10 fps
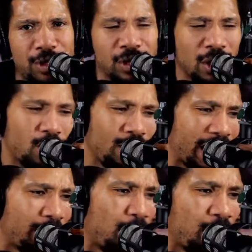You know,
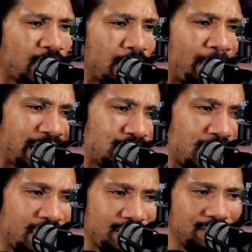at the moment we've got a battle
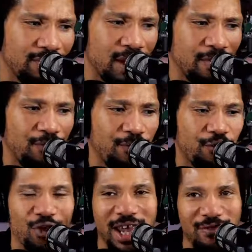of
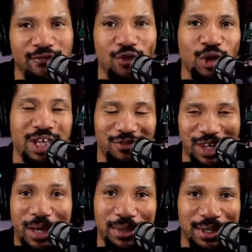4
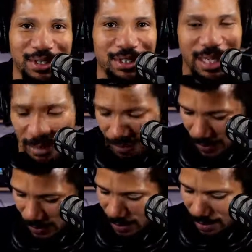different networks, yeah.
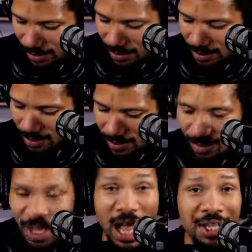
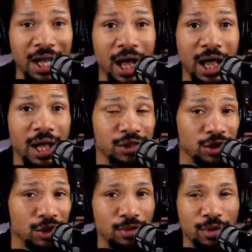And I
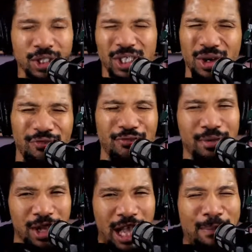do, because, you know,
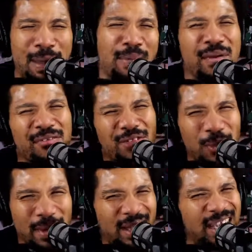I blame it on my
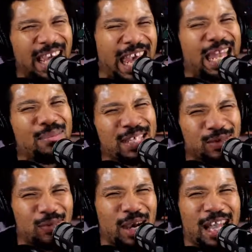filmic
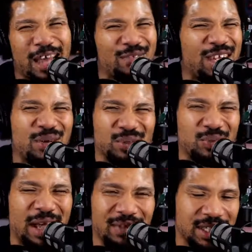element of I like videos
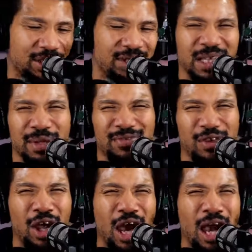and whatever, so cinemas.
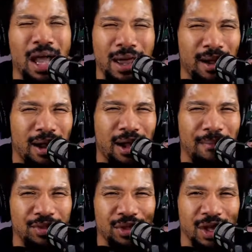
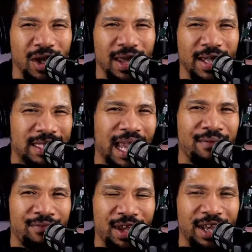I'm not into
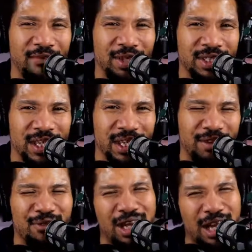everything.
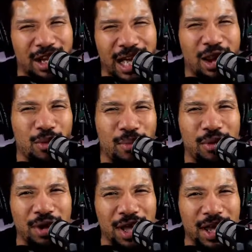I've got like a
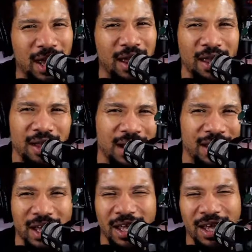cowboy, it kind
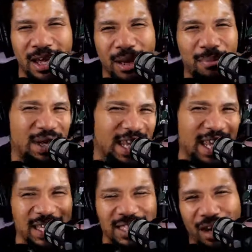of like
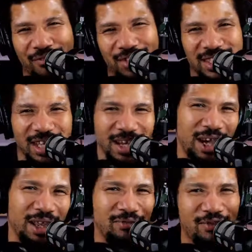police officer
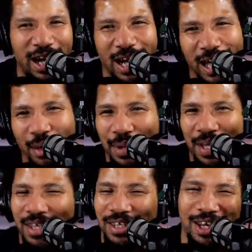kind of vibe,
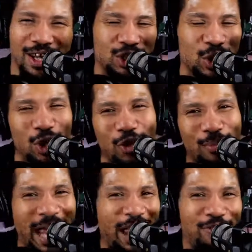and so I love
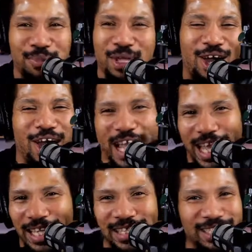my
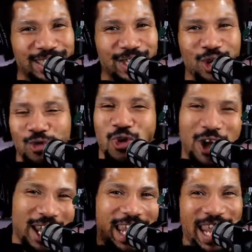FBI's, you know,
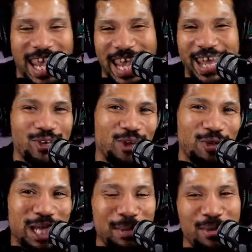Rookie and all
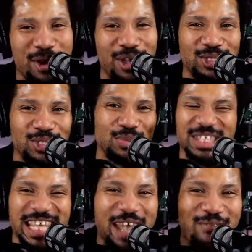them type of programs. Someone
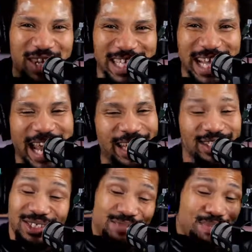saving the day,
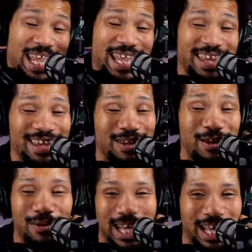just me, you
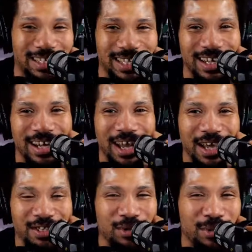know. That's,
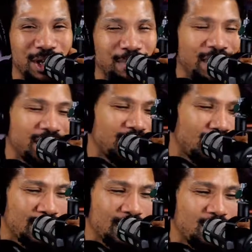you know, but you
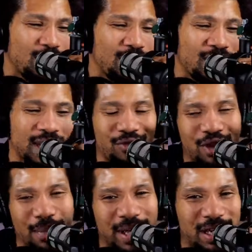know, we're looking at
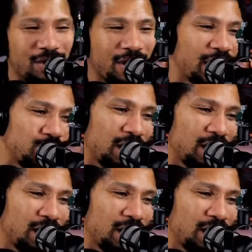right by now, guys.